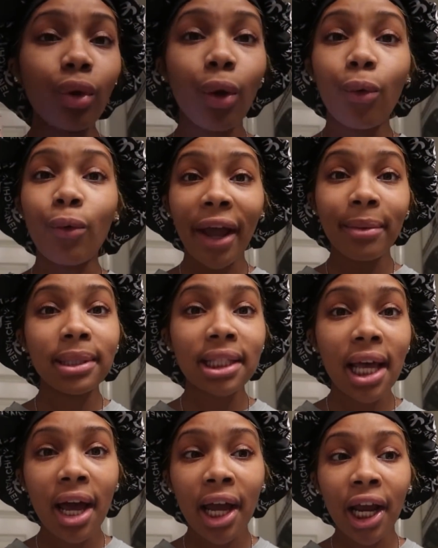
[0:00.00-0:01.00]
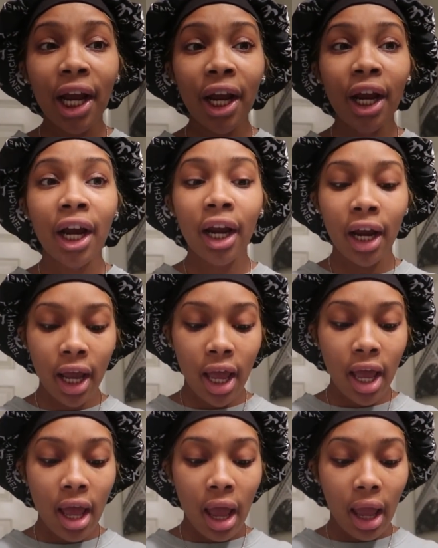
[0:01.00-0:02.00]
right beside her
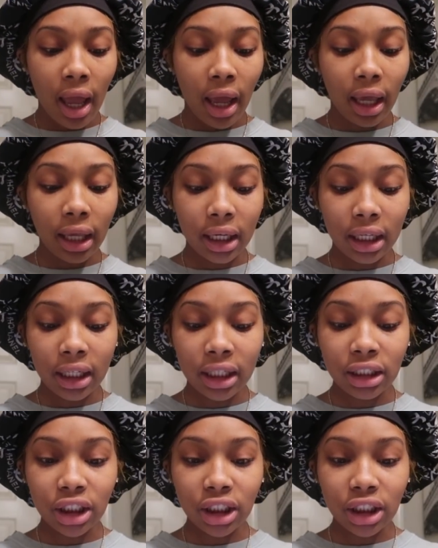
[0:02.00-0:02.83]
and